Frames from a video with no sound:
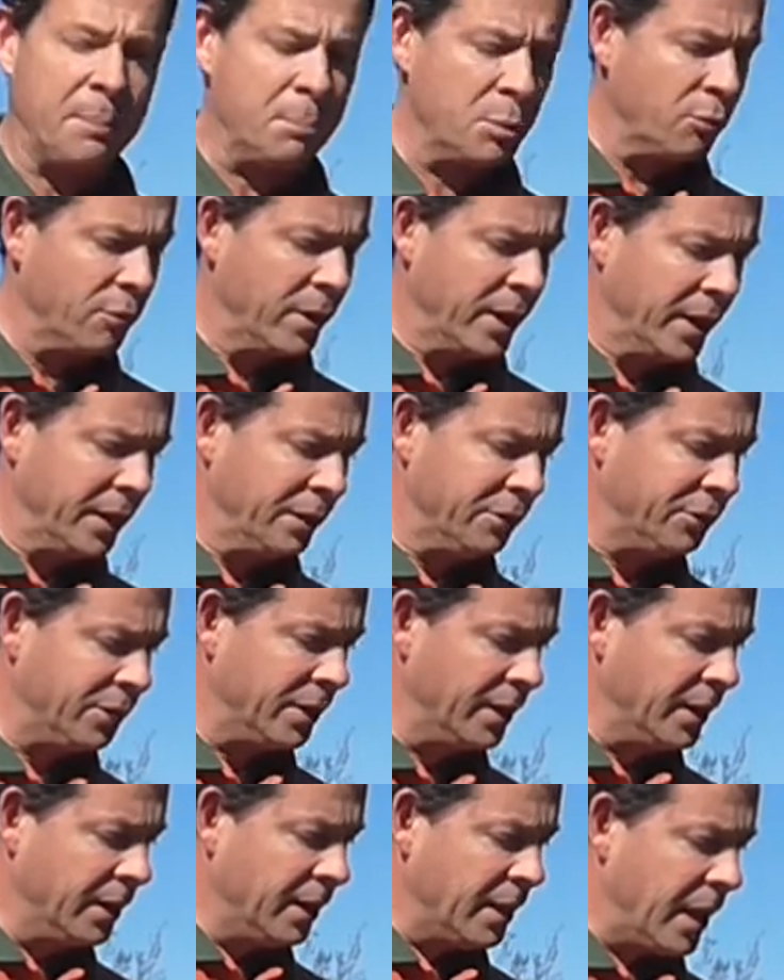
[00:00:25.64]
apple range
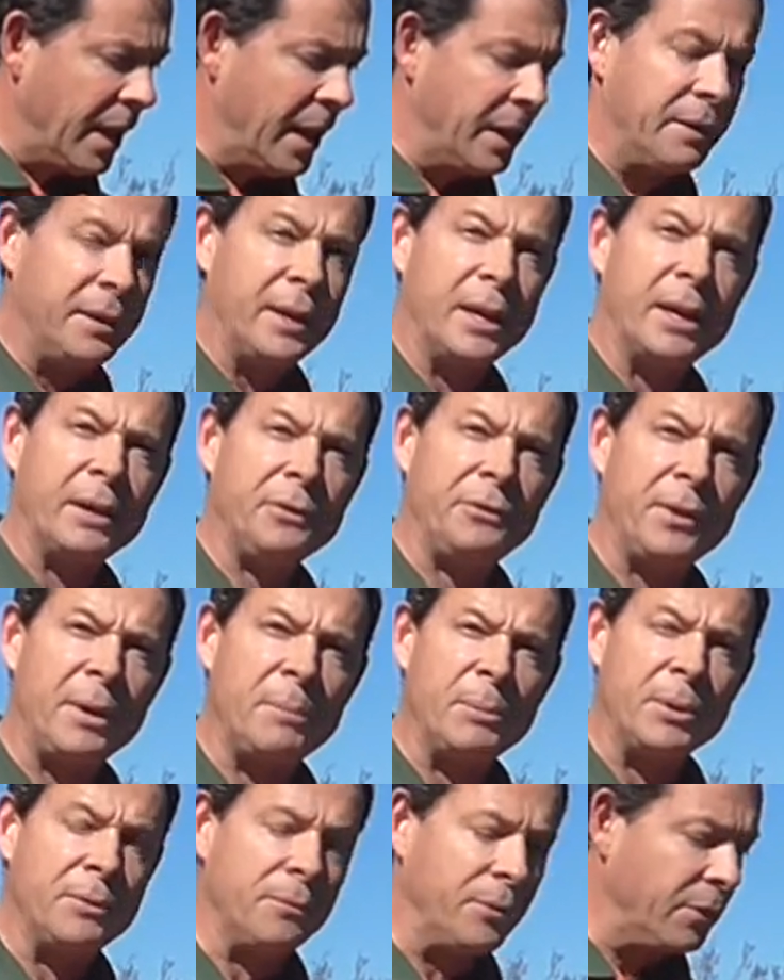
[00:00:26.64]
and uh,
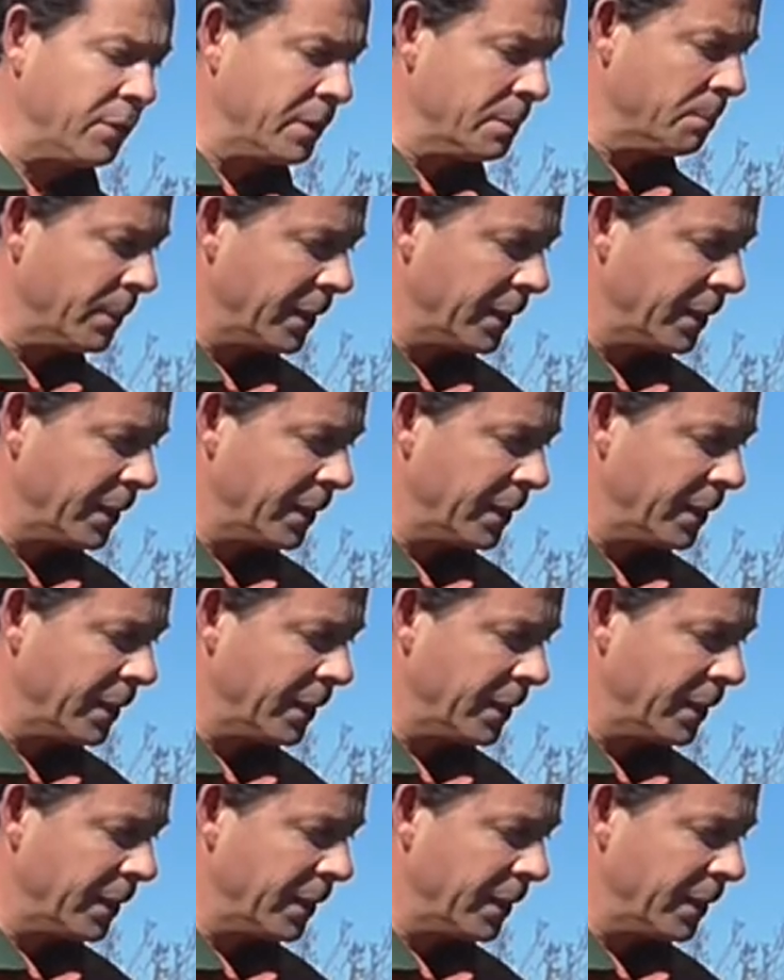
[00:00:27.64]
some of the very